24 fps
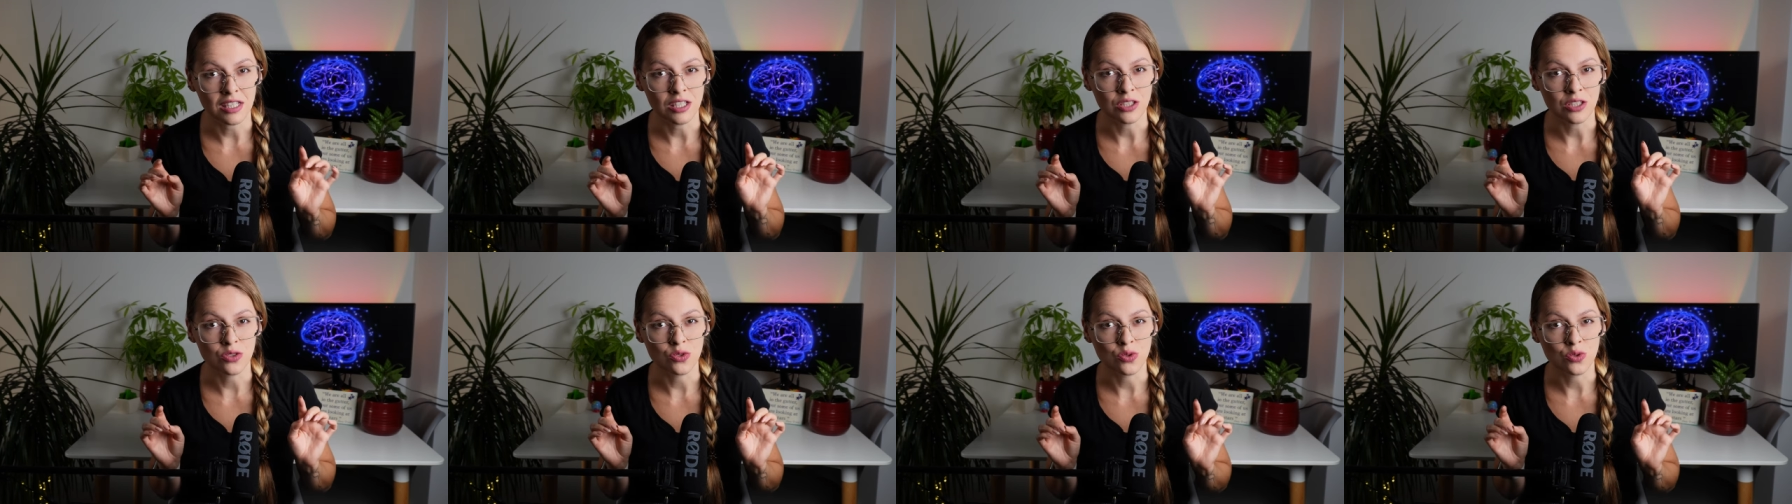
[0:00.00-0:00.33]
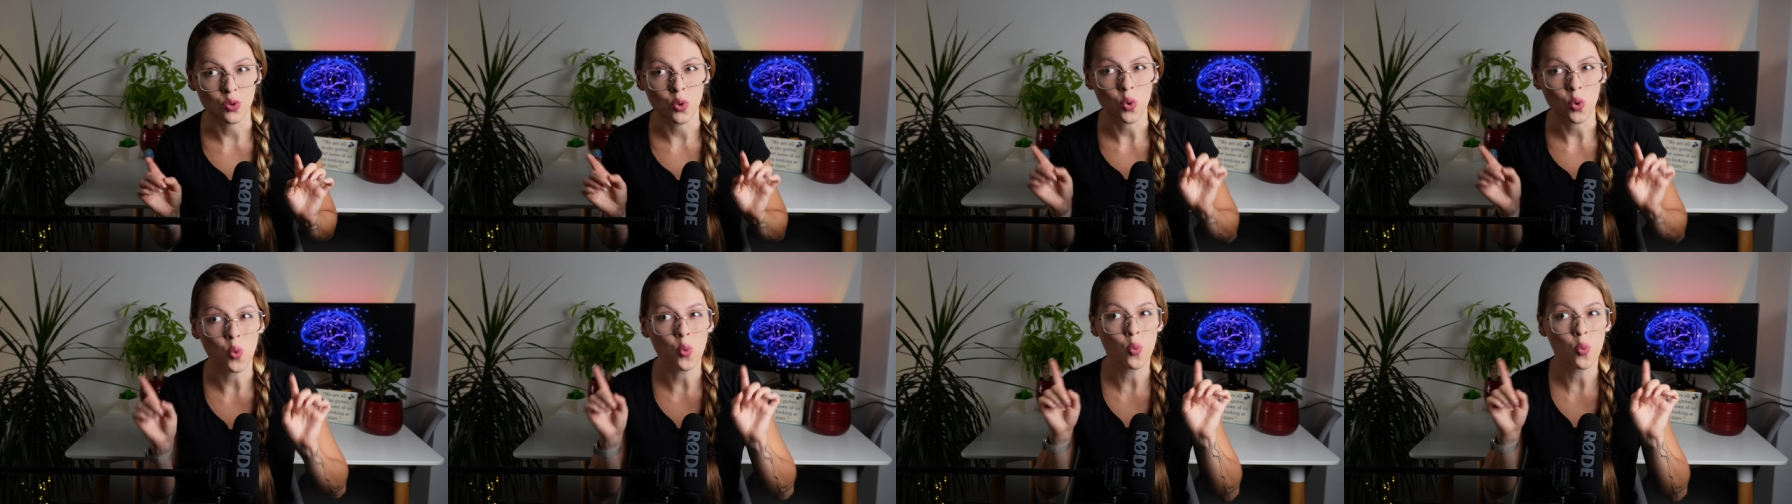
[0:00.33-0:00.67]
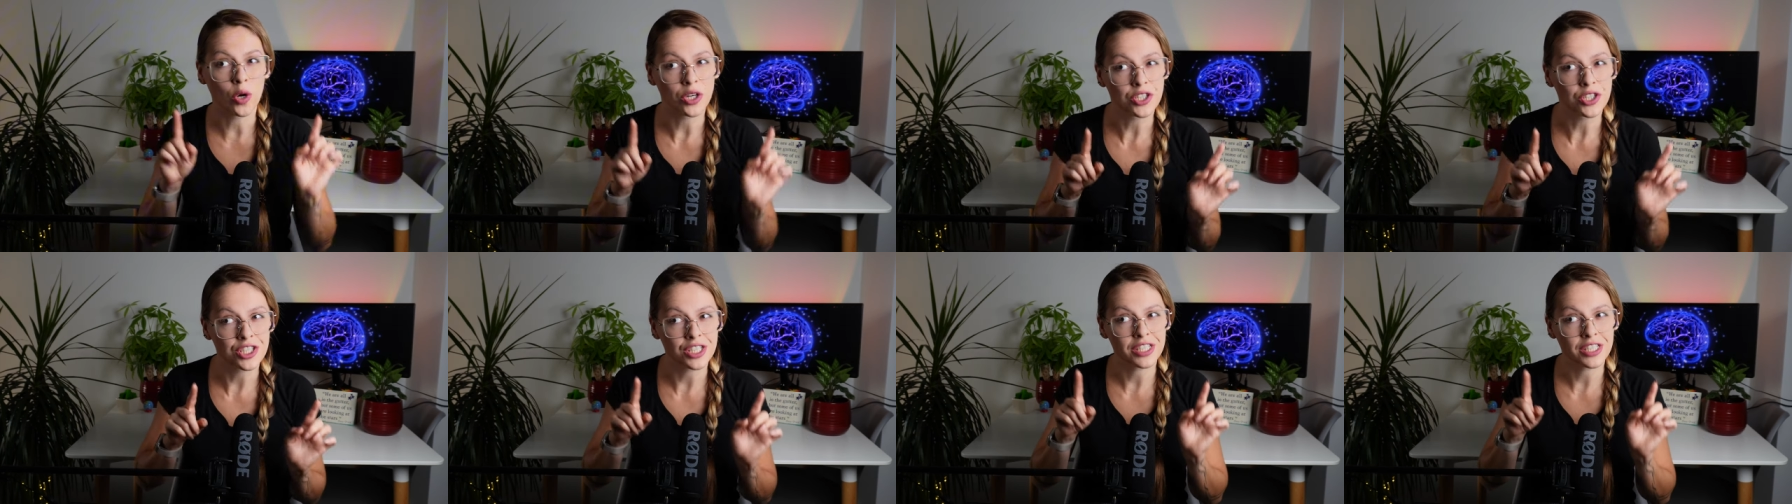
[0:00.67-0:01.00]
into
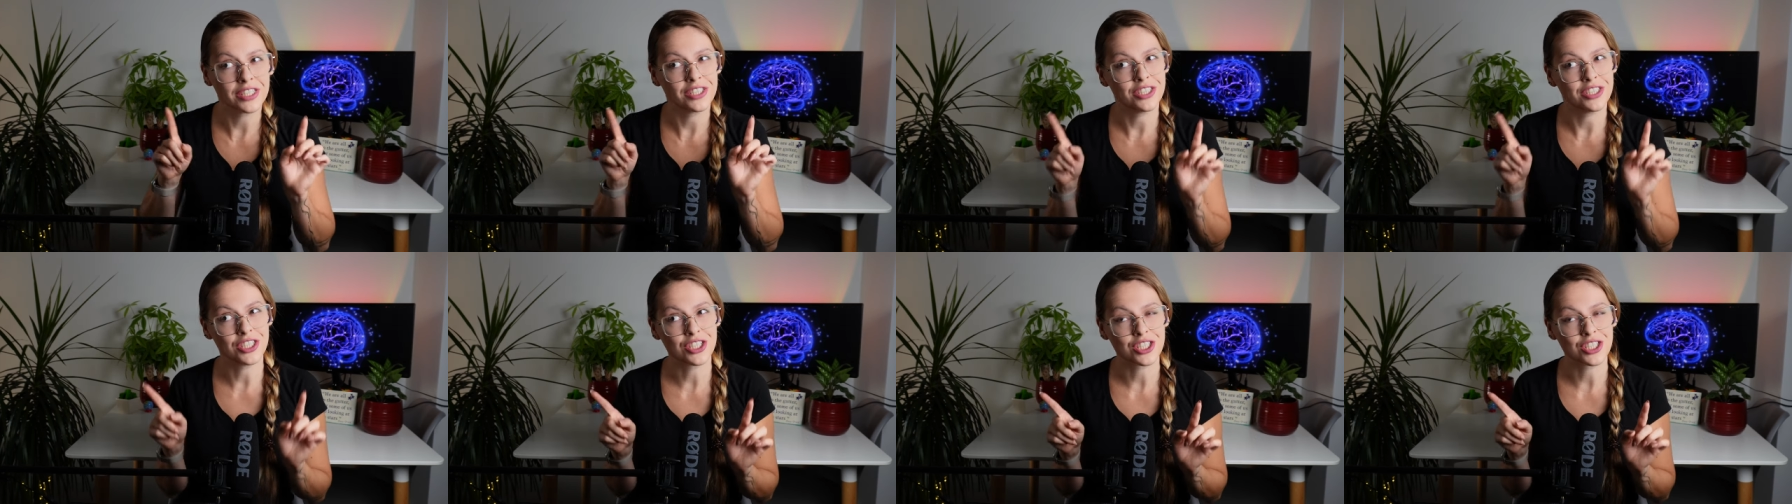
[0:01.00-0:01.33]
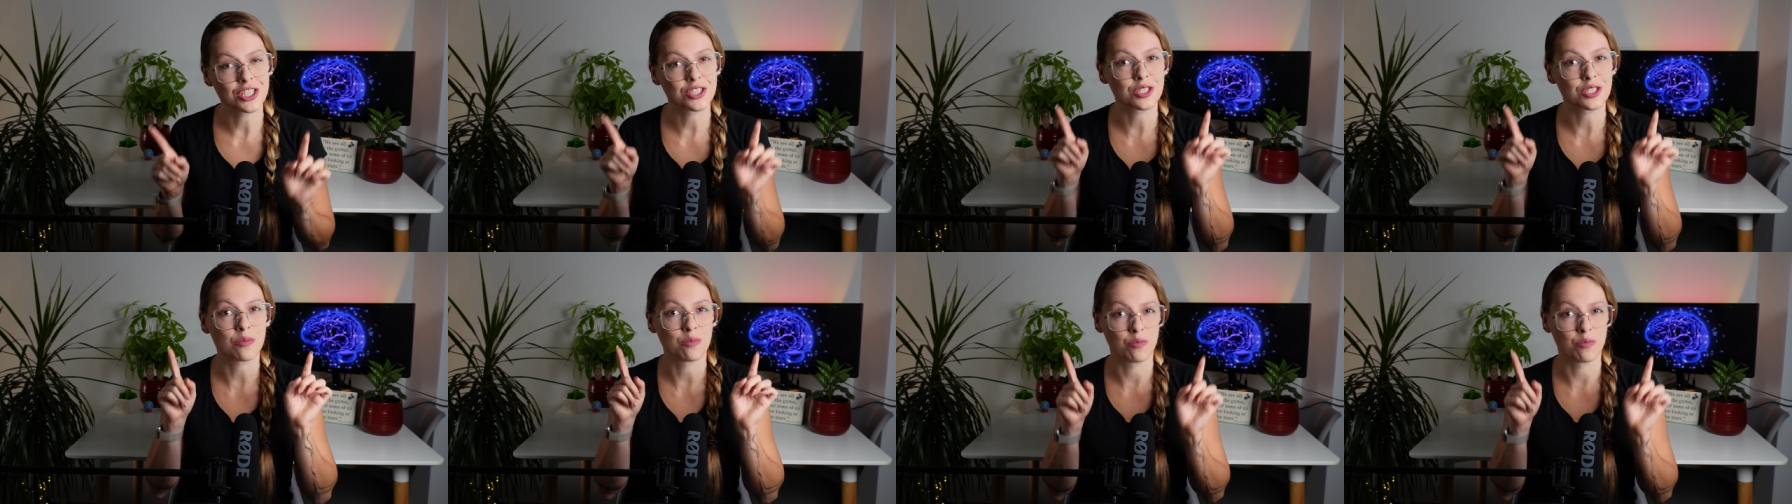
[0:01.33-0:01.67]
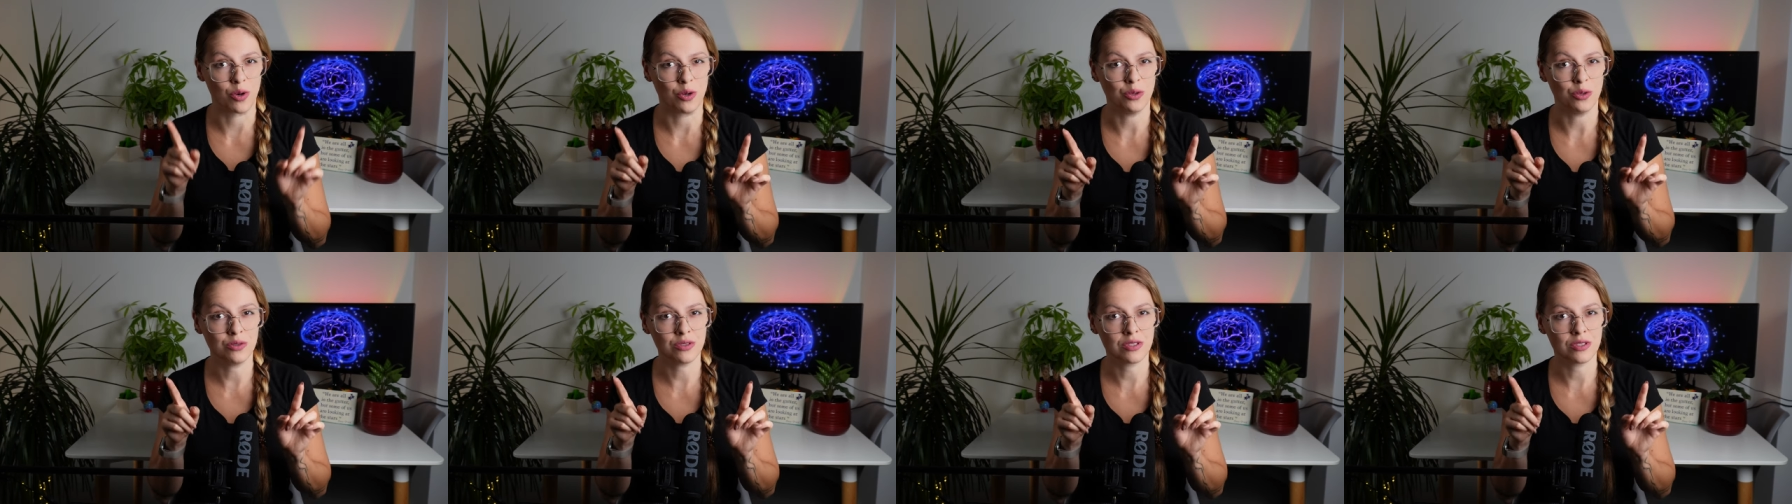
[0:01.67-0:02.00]
washing dishes
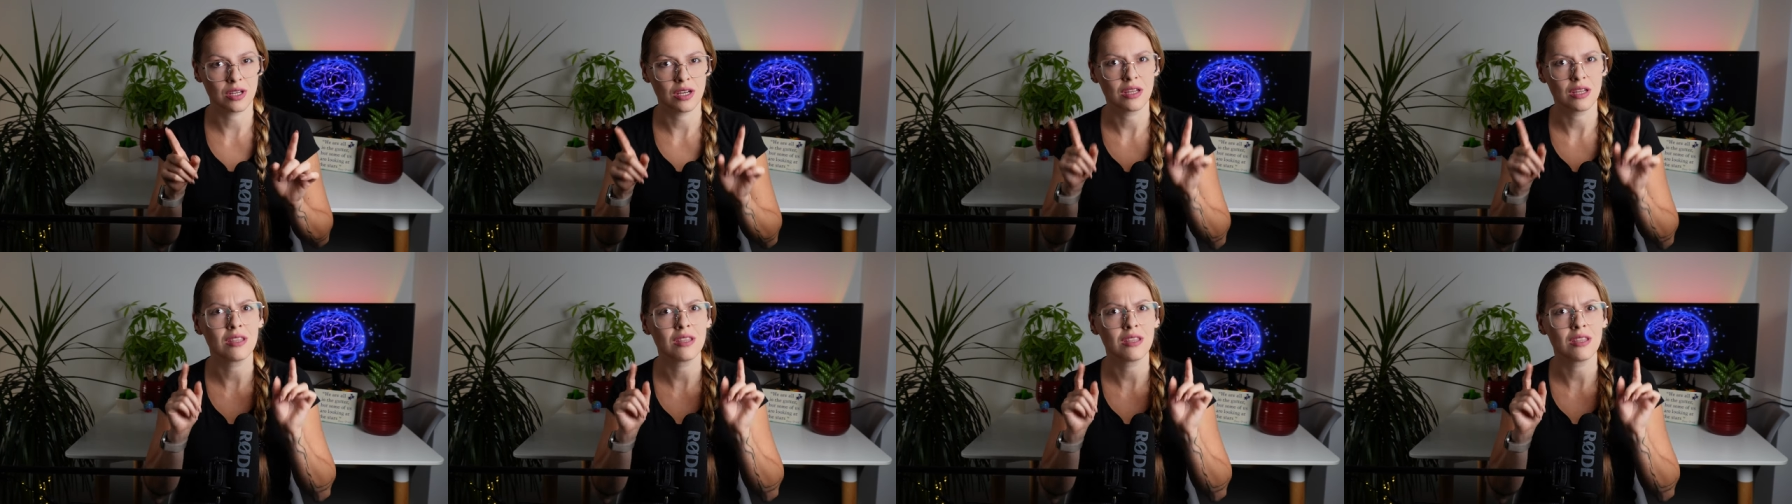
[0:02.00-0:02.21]
mode,